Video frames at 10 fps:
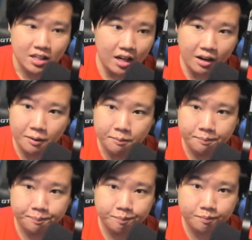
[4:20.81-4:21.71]

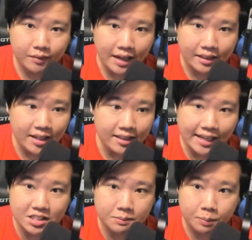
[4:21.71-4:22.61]
I think
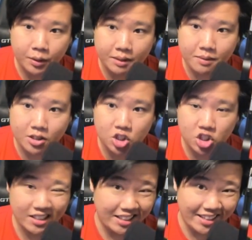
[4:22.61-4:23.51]
that's pretty much
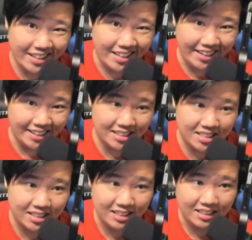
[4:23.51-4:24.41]

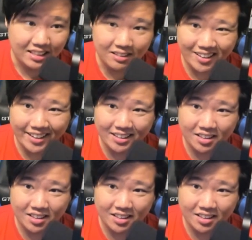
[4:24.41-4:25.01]
it, right?